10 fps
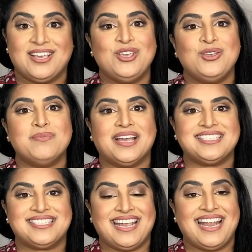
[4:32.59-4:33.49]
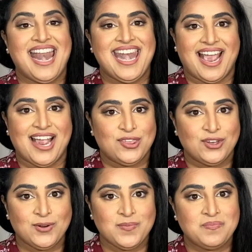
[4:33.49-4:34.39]
You might say neither
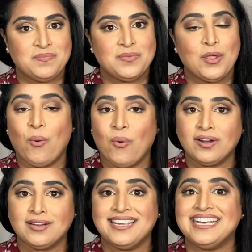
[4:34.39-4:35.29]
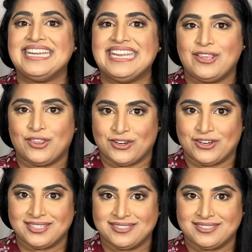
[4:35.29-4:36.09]
or neither.